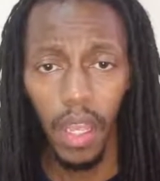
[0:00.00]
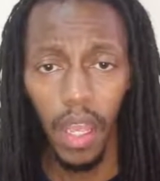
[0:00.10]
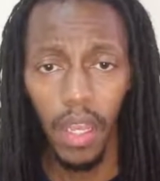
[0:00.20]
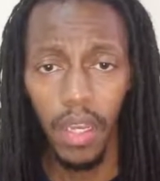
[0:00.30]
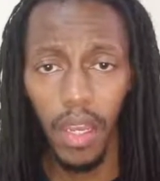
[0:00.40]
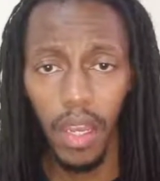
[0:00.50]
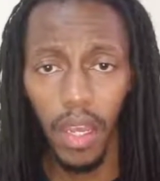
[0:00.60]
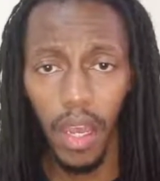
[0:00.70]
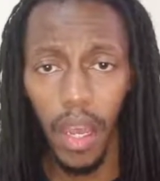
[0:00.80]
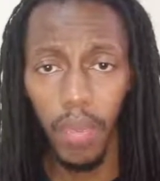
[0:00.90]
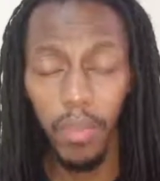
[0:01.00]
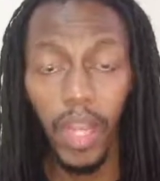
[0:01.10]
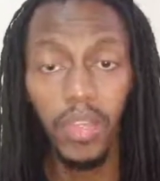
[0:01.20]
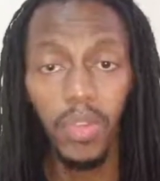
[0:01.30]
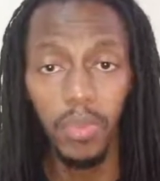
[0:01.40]
And uh, I
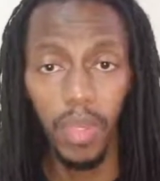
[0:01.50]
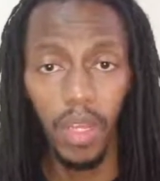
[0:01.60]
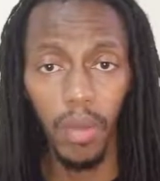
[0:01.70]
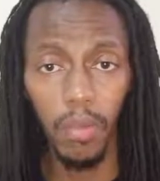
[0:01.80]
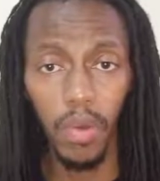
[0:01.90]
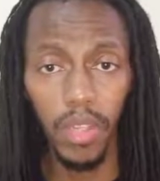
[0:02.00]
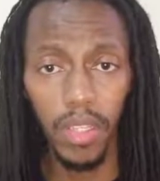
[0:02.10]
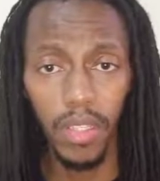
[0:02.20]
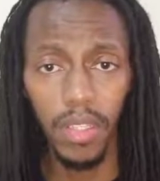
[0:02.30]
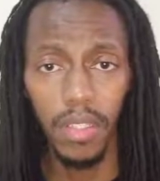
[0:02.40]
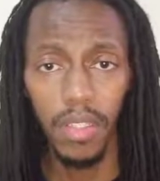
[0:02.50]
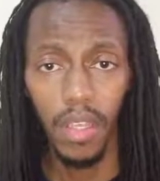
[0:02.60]
plan to speak about this